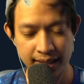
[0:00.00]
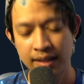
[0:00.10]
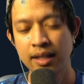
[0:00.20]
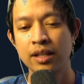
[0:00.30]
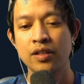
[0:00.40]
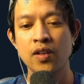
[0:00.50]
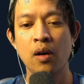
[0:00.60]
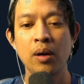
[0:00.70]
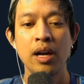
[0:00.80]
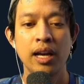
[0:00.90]

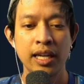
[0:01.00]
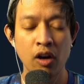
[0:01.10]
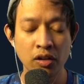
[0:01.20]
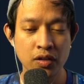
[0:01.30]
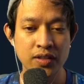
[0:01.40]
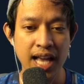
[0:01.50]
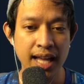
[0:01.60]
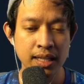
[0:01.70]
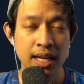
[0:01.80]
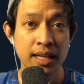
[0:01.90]
So he also said
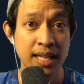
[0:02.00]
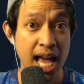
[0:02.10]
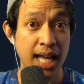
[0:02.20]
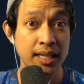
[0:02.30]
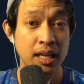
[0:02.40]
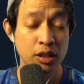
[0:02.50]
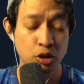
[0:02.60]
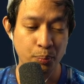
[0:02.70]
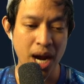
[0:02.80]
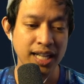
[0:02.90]
that to
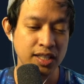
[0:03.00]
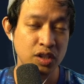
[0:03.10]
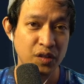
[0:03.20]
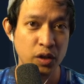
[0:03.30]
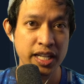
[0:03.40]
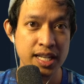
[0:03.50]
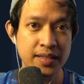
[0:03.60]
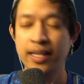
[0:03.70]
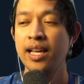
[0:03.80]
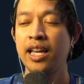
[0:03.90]
practice for
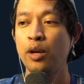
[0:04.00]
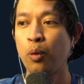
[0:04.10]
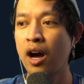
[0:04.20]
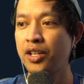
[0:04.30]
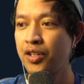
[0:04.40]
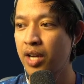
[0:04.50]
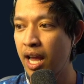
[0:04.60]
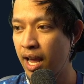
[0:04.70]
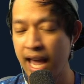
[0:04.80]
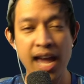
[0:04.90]
this, he watched
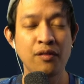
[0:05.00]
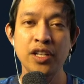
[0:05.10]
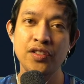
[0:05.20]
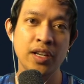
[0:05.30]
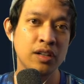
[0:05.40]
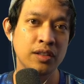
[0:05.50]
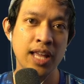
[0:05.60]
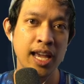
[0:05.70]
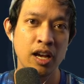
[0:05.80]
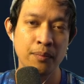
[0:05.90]
every single
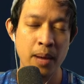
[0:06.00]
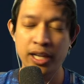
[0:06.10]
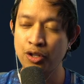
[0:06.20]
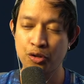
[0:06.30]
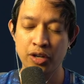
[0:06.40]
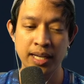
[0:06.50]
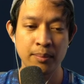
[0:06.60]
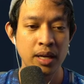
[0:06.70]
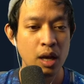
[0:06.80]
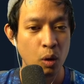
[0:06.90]
day of my stream
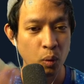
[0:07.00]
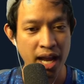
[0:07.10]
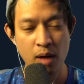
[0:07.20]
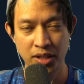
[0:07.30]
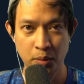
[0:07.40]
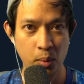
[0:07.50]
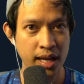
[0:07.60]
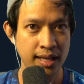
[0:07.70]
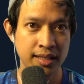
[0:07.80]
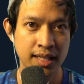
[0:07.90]
when I was
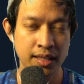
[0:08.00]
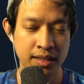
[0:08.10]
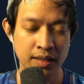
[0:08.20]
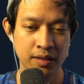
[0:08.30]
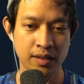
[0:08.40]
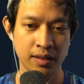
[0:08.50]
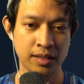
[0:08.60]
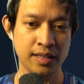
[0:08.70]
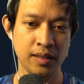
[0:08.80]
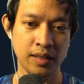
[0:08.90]
playing
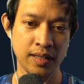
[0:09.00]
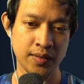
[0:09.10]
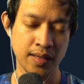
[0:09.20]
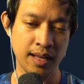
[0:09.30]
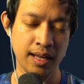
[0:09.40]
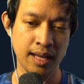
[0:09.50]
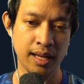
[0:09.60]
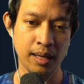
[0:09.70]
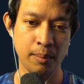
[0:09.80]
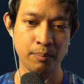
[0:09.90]
this
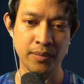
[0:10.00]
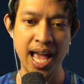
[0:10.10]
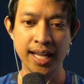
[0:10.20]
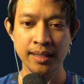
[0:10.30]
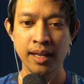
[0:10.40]
deck.